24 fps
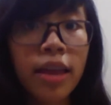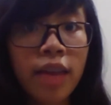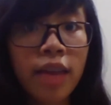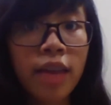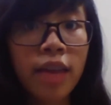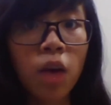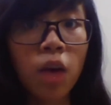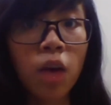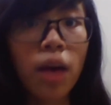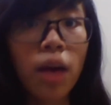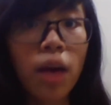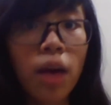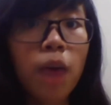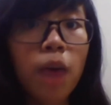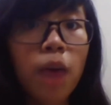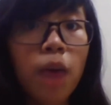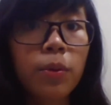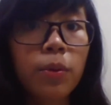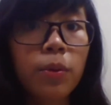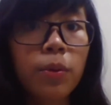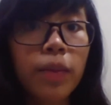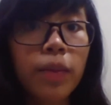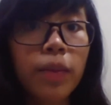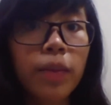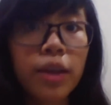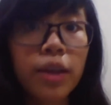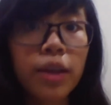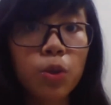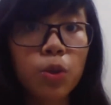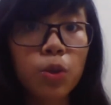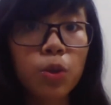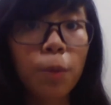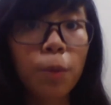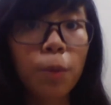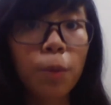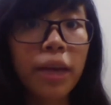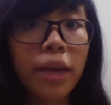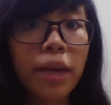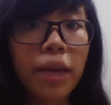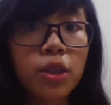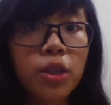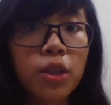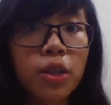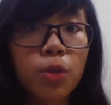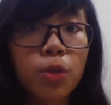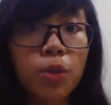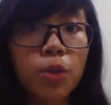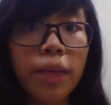And now I would like to
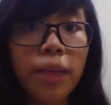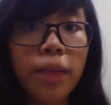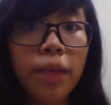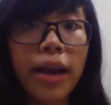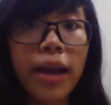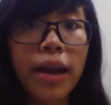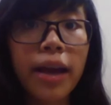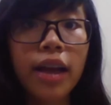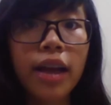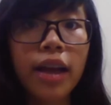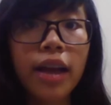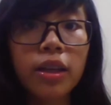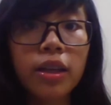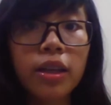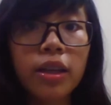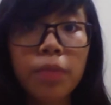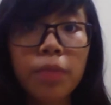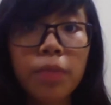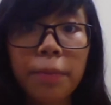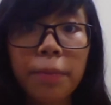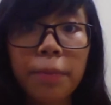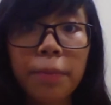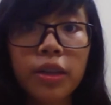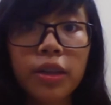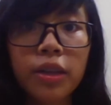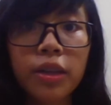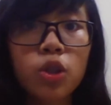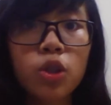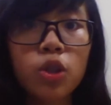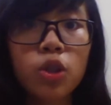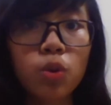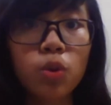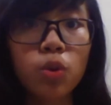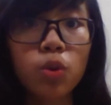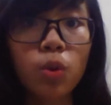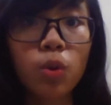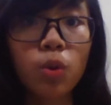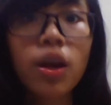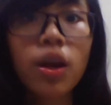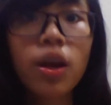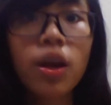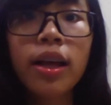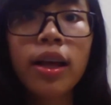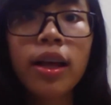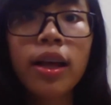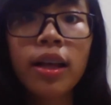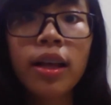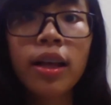pass to my other members to